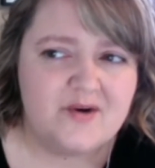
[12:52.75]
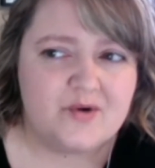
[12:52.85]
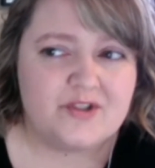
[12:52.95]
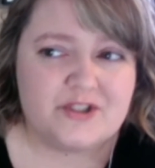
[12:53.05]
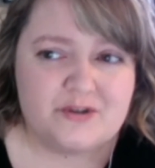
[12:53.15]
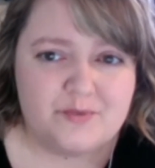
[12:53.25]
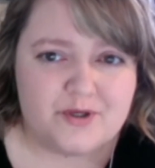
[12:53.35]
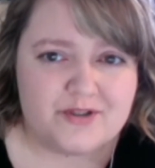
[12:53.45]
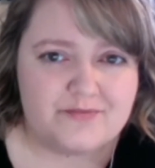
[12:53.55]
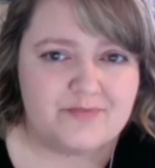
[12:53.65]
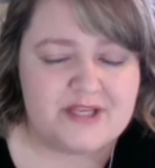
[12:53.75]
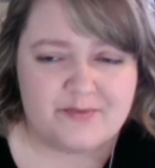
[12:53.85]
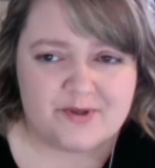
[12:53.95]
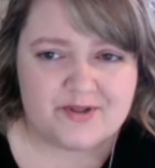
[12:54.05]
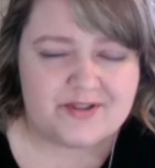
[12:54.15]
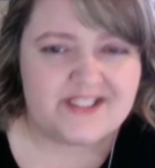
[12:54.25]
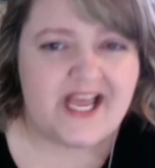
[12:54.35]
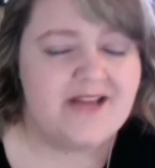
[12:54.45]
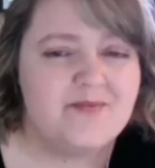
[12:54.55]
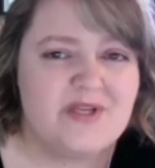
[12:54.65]
or two people or
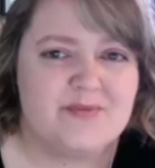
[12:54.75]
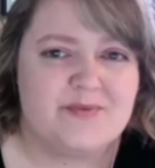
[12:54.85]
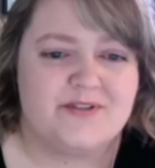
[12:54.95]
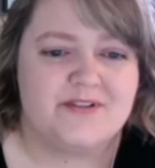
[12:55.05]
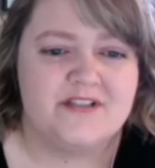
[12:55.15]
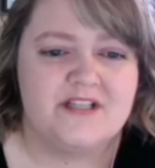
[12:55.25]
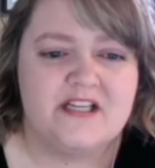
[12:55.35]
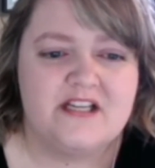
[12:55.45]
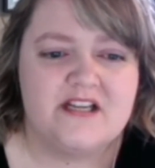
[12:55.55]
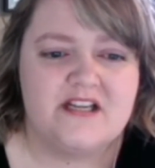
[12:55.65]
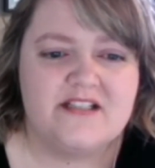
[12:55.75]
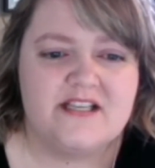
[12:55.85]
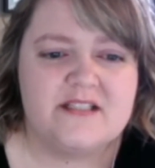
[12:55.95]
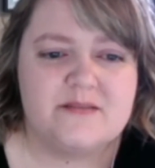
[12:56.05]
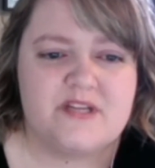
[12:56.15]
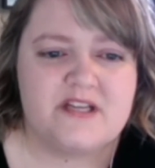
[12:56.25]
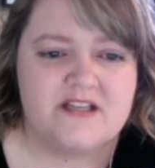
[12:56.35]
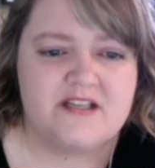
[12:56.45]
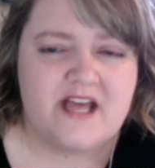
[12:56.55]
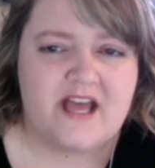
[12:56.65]
10 people doesn't
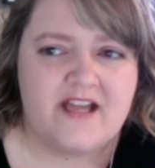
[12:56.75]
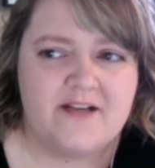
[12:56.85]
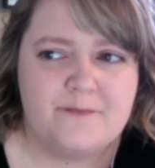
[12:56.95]
mean that